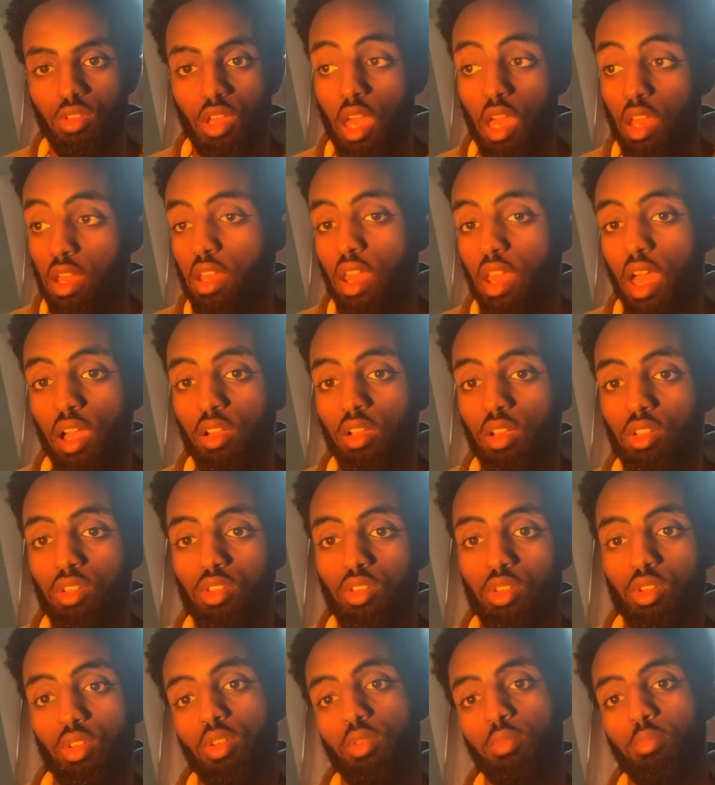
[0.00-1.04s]
And that can
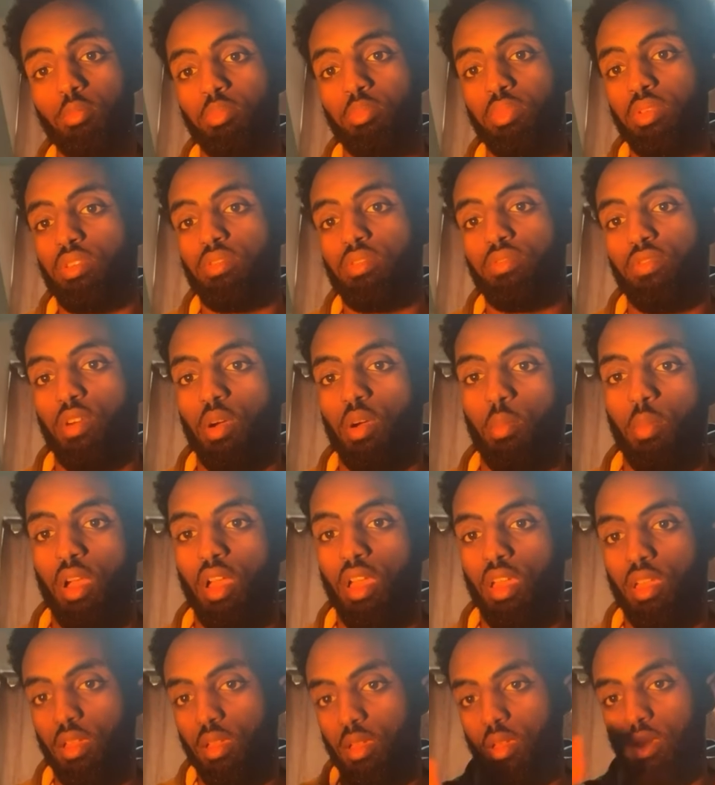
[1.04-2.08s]
do be from
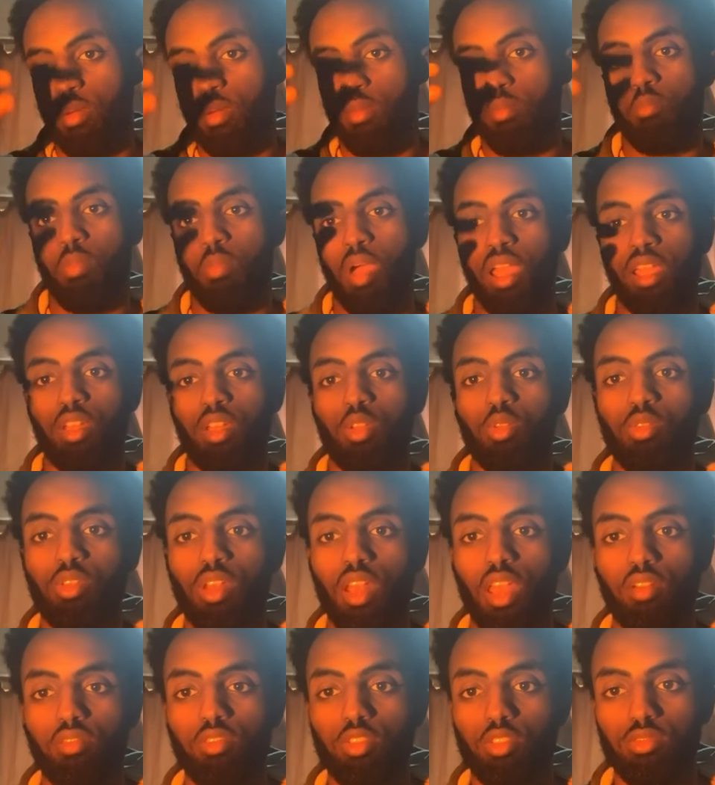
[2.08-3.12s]
a minute
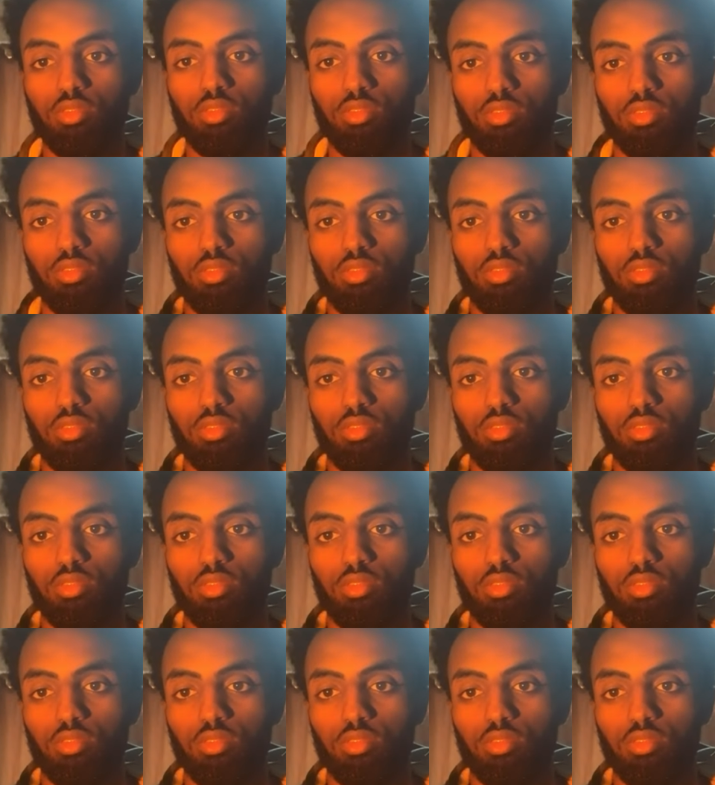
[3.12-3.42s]
level,